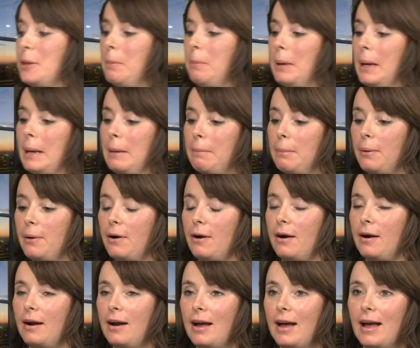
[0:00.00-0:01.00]
the
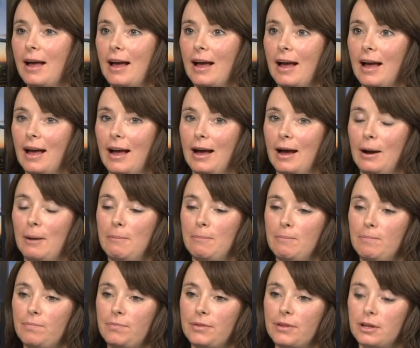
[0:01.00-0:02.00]
paper.
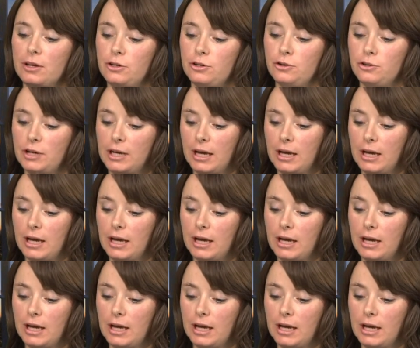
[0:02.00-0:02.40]
You